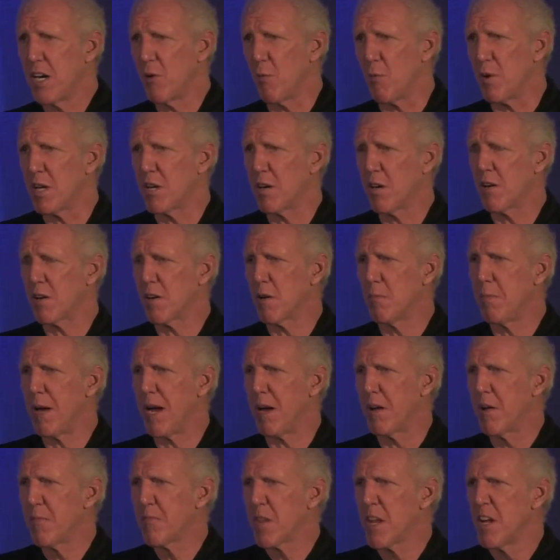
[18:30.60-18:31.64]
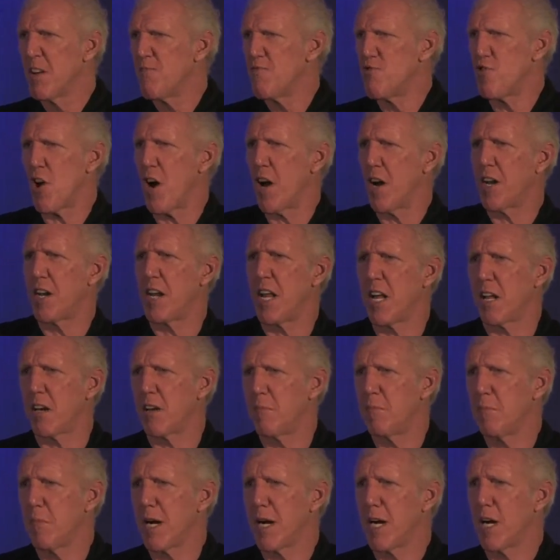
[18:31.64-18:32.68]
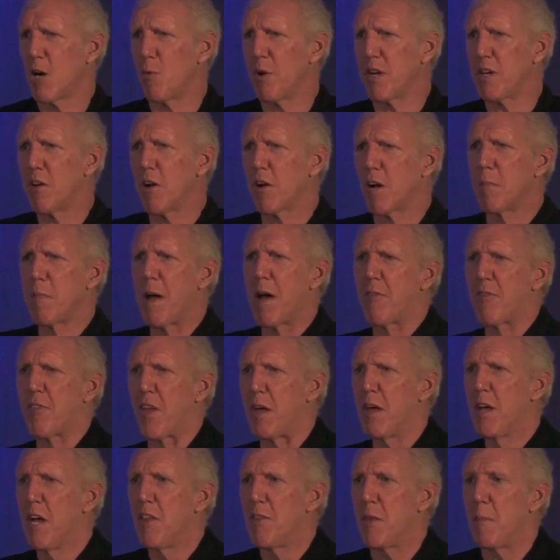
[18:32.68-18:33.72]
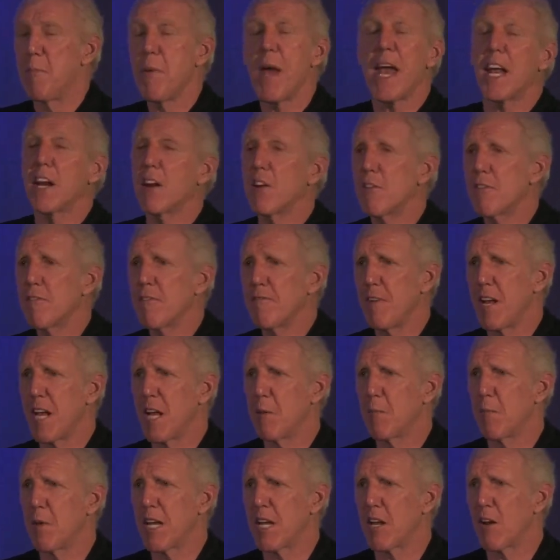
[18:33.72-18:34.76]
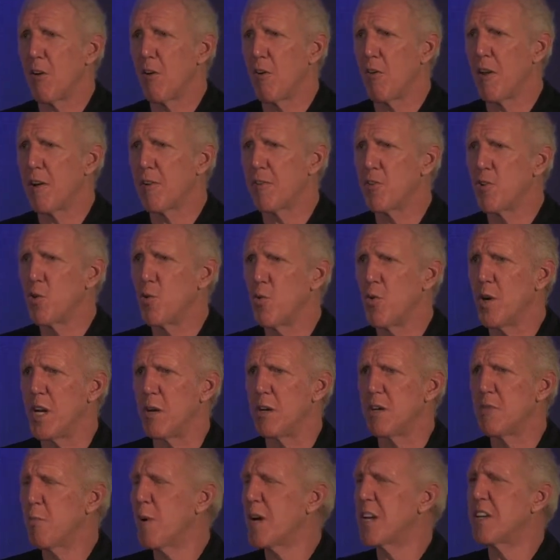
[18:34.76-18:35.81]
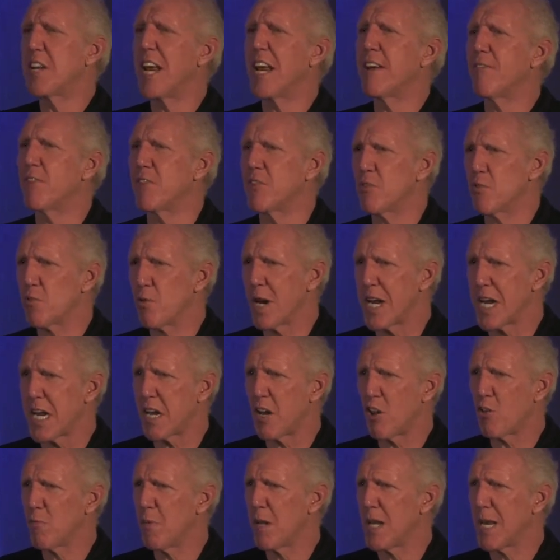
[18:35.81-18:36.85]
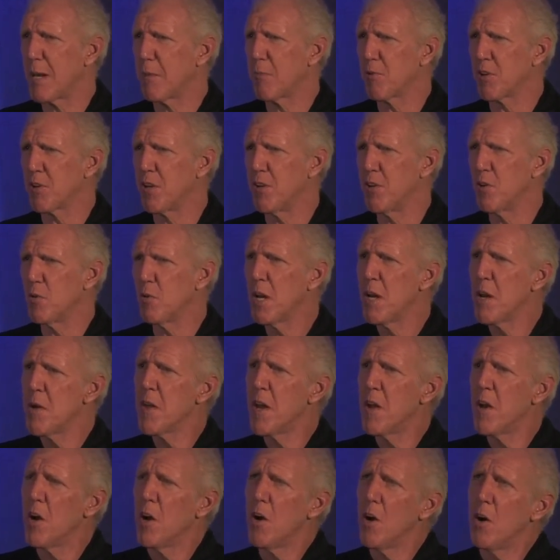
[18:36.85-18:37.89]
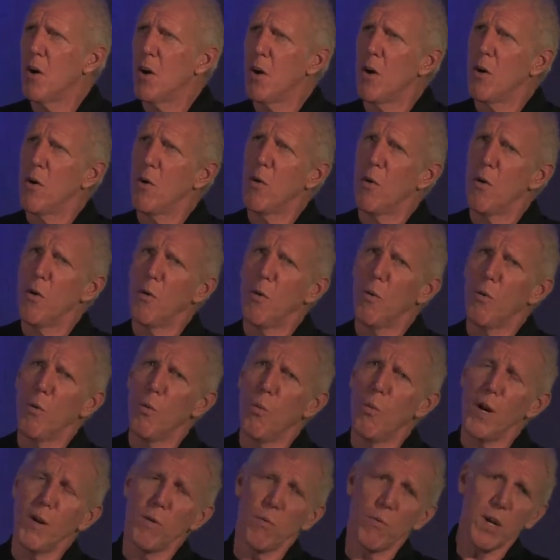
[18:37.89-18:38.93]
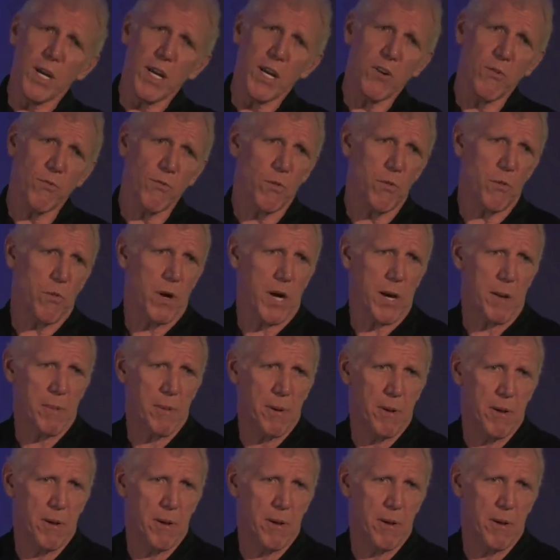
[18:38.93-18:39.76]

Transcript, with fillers: we talk about John and Helen Meyer, we talk about the, the Pegler family and all they're doing and what David Crane has been able to do. When we grew up,